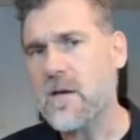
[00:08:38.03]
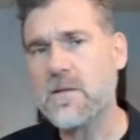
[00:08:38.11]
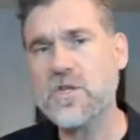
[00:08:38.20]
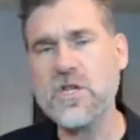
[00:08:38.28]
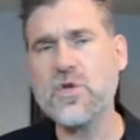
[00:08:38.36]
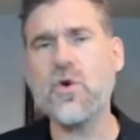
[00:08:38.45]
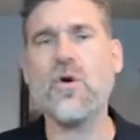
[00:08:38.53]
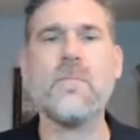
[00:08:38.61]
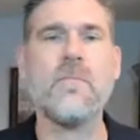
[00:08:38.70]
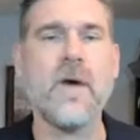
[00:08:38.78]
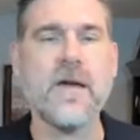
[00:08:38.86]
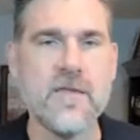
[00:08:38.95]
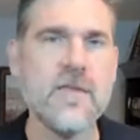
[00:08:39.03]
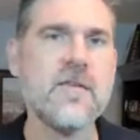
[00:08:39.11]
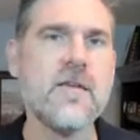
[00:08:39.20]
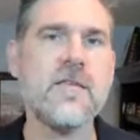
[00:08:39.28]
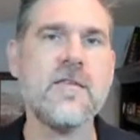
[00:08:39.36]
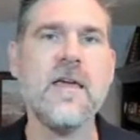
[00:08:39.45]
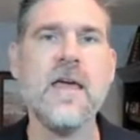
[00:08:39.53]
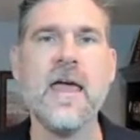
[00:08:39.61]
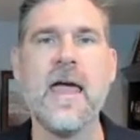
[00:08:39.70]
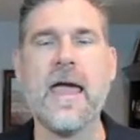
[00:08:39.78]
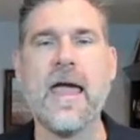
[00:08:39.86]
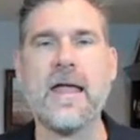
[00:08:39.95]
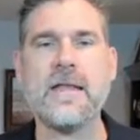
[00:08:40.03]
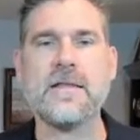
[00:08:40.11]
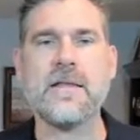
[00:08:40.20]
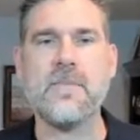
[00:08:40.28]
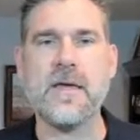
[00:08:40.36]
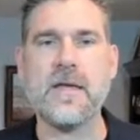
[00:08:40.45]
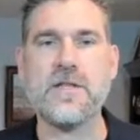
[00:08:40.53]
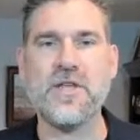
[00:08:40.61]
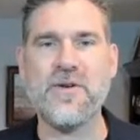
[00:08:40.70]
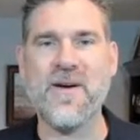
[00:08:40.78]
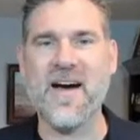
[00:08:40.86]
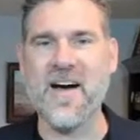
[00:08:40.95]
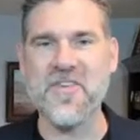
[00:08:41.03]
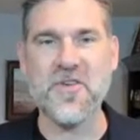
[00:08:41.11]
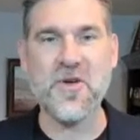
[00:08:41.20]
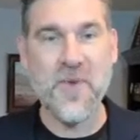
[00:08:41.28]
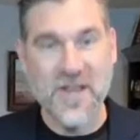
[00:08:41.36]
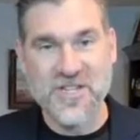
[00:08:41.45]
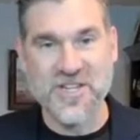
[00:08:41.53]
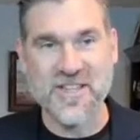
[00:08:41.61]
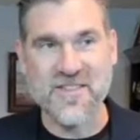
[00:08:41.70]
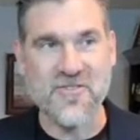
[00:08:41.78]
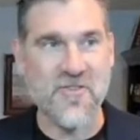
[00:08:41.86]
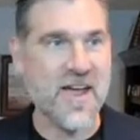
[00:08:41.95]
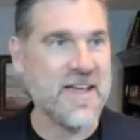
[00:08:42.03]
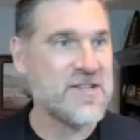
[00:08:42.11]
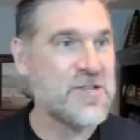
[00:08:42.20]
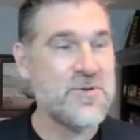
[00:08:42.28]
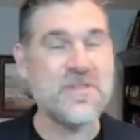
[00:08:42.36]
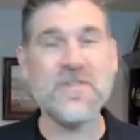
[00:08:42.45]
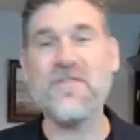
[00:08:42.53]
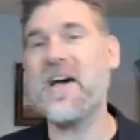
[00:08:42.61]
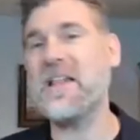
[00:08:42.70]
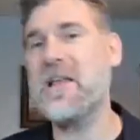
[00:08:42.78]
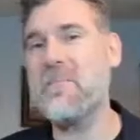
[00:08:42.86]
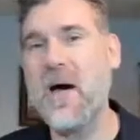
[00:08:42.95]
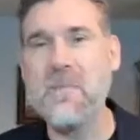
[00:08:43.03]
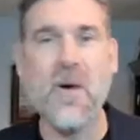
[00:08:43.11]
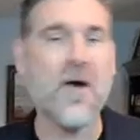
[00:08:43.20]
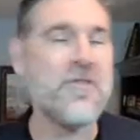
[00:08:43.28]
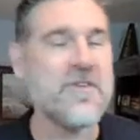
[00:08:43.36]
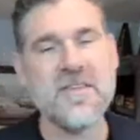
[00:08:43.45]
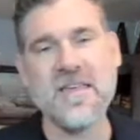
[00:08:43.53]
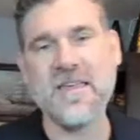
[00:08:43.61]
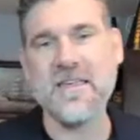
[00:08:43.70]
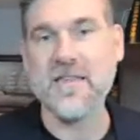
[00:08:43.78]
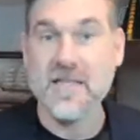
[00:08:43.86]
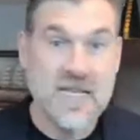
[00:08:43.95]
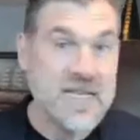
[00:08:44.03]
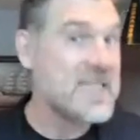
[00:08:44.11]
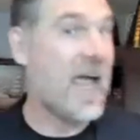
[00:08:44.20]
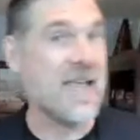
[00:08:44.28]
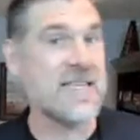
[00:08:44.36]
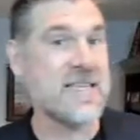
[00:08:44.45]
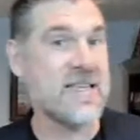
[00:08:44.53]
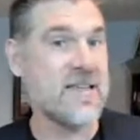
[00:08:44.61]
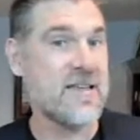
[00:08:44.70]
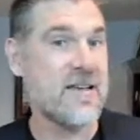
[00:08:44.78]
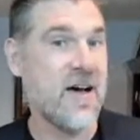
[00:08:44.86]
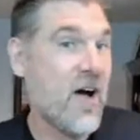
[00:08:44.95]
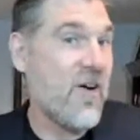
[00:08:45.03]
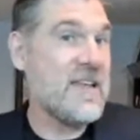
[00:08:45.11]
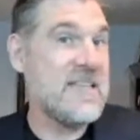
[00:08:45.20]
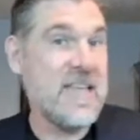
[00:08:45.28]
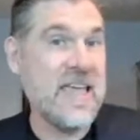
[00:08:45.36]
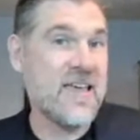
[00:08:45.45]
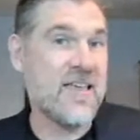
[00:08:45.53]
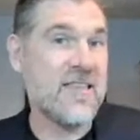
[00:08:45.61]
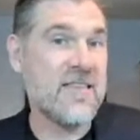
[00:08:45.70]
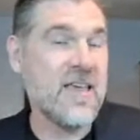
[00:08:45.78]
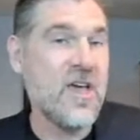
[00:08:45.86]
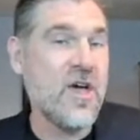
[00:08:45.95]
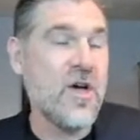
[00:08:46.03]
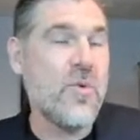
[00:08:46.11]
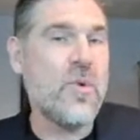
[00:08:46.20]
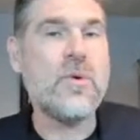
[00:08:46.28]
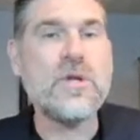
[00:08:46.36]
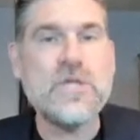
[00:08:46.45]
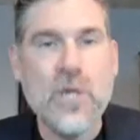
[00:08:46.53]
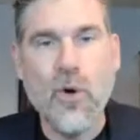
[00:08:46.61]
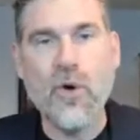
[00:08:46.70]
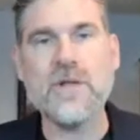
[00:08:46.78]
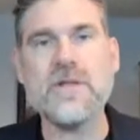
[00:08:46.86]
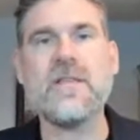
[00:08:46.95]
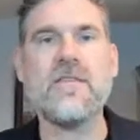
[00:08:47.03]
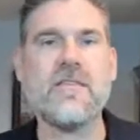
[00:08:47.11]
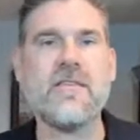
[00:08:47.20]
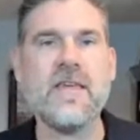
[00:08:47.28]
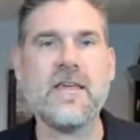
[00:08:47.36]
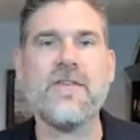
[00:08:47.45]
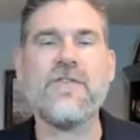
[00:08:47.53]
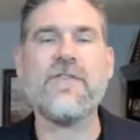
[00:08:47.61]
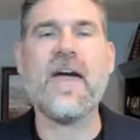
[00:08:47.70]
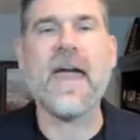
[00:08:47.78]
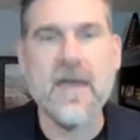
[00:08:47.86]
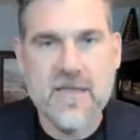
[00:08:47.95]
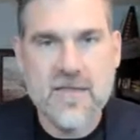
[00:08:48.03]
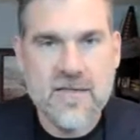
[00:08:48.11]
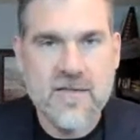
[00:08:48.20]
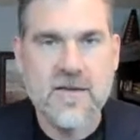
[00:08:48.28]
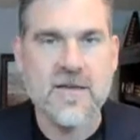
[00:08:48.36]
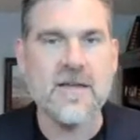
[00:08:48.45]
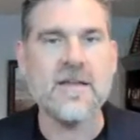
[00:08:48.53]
She taught my sisters and me to ask questions, right? To develop hypotheses, to test our ideas. We were taught to seek facts,